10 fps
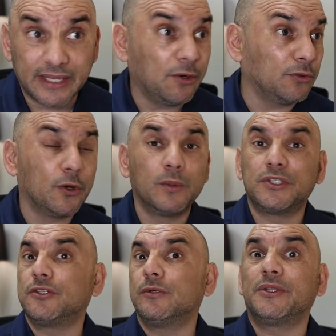They don't know what
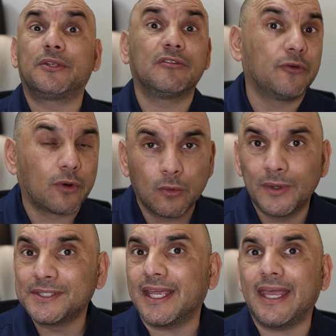to do with their
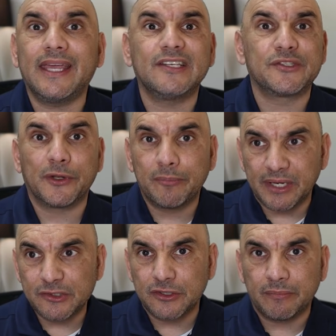401ks or their
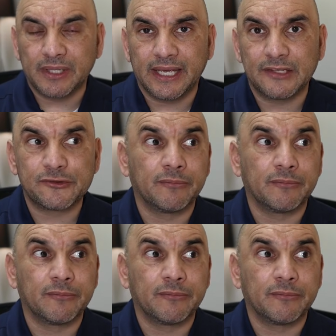pension plans,